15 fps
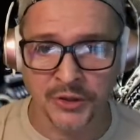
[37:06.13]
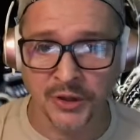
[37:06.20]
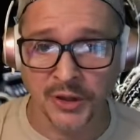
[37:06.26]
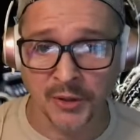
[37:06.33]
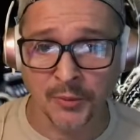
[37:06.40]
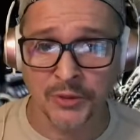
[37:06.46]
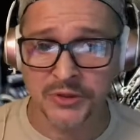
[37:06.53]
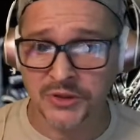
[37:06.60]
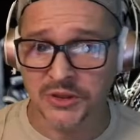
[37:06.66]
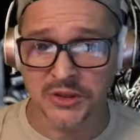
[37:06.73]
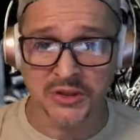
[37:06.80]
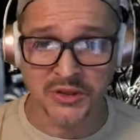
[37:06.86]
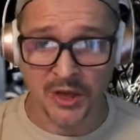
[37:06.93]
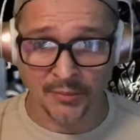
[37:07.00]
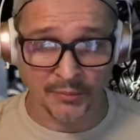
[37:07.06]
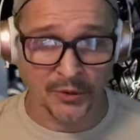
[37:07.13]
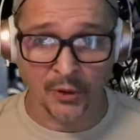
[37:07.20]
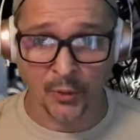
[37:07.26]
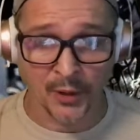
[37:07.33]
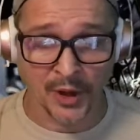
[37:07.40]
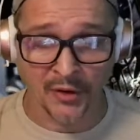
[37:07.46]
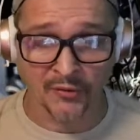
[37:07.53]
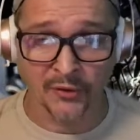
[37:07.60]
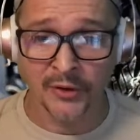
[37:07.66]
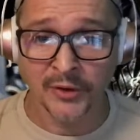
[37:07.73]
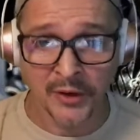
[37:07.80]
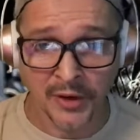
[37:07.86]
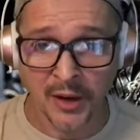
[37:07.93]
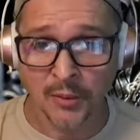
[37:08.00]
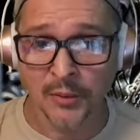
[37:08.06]
and then they would see something or whatever, and
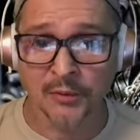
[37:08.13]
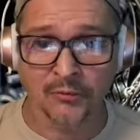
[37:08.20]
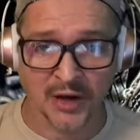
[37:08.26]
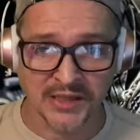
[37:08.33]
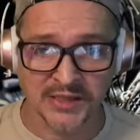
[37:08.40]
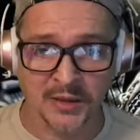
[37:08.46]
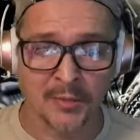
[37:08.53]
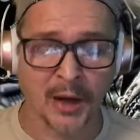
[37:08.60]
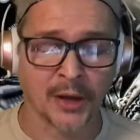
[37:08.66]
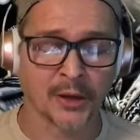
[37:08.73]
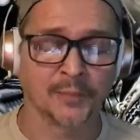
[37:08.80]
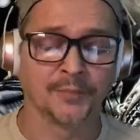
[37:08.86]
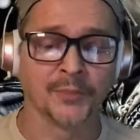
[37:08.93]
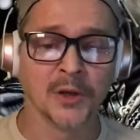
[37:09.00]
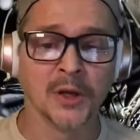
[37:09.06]
then they would arrest somebody.